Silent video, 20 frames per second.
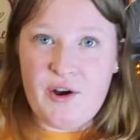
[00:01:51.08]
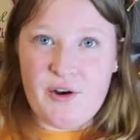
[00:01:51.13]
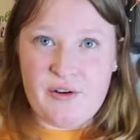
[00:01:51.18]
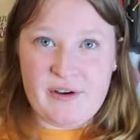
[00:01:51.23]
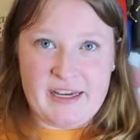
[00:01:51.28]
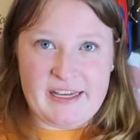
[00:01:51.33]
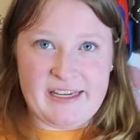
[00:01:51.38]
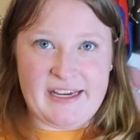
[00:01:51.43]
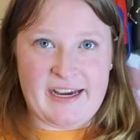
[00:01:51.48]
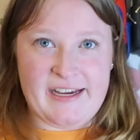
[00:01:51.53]

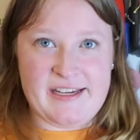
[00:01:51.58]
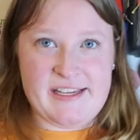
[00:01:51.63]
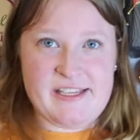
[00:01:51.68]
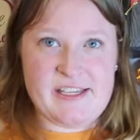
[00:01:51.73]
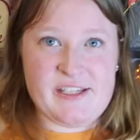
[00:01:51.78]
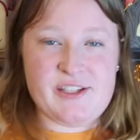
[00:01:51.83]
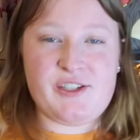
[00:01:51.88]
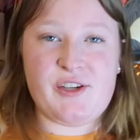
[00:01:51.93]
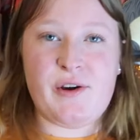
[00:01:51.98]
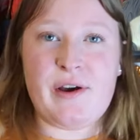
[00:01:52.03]
Okay guys,
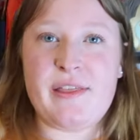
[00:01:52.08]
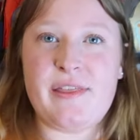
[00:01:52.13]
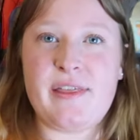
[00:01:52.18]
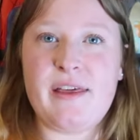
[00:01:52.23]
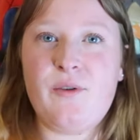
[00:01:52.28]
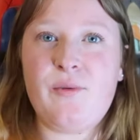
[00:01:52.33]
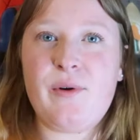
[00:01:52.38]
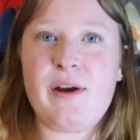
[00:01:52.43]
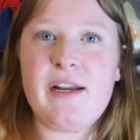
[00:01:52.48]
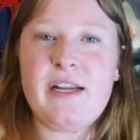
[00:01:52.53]
so I
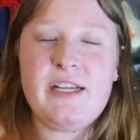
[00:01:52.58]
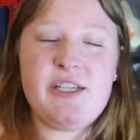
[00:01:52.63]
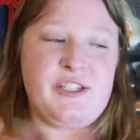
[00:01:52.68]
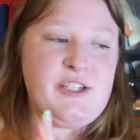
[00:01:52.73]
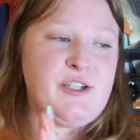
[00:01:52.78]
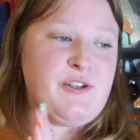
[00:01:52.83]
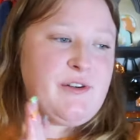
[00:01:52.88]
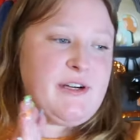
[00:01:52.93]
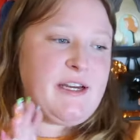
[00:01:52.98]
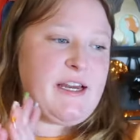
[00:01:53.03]
think we're gonna
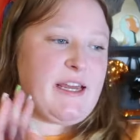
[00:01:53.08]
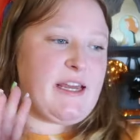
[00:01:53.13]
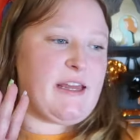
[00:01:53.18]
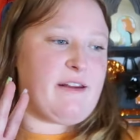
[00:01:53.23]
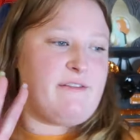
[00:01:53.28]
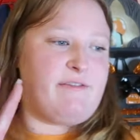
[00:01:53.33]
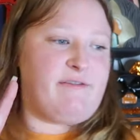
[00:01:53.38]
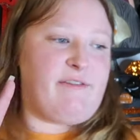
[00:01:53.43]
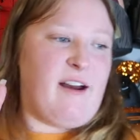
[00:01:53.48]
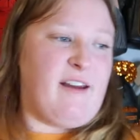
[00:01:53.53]
do it
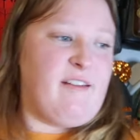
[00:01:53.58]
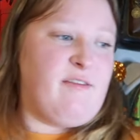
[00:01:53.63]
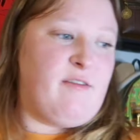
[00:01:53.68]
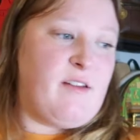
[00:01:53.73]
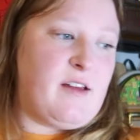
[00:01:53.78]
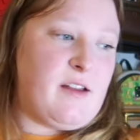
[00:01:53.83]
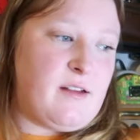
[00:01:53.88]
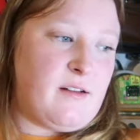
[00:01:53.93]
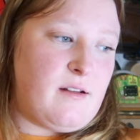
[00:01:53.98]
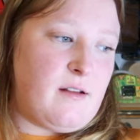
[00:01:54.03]
in five,
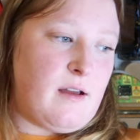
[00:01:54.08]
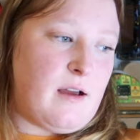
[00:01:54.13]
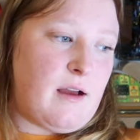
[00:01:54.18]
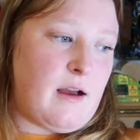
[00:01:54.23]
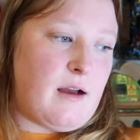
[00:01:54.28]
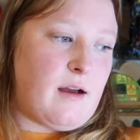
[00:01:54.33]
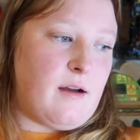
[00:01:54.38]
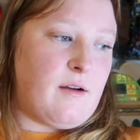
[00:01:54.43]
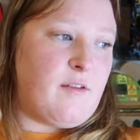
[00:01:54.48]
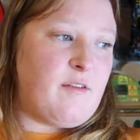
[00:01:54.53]

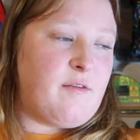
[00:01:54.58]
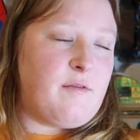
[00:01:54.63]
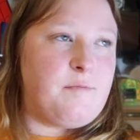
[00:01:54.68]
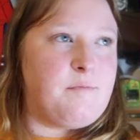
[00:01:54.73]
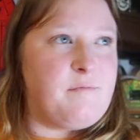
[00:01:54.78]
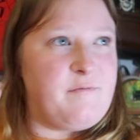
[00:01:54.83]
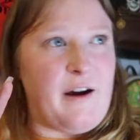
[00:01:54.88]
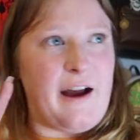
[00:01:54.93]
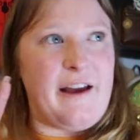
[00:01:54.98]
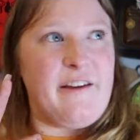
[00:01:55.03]
oh,
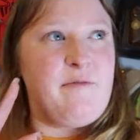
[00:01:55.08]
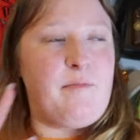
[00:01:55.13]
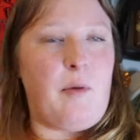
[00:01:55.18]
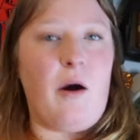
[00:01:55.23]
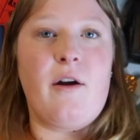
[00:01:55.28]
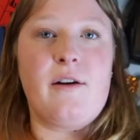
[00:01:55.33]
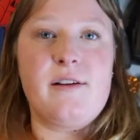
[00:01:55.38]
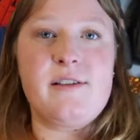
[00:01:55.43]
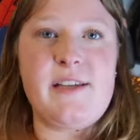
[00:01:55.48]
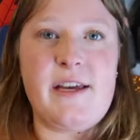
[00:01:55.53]
five
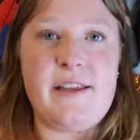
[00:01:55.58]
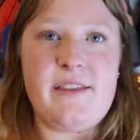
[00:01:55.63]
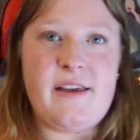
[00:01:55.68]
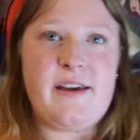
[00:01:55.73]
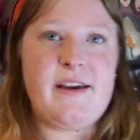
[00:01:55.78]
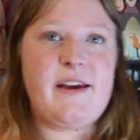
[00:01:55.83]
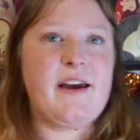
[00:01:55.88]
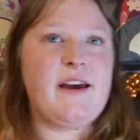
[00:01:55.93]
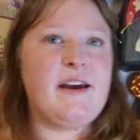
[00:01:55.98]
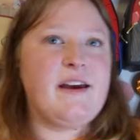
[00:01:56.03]
parts I
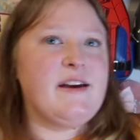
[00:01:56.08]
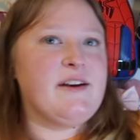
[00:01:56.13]
think.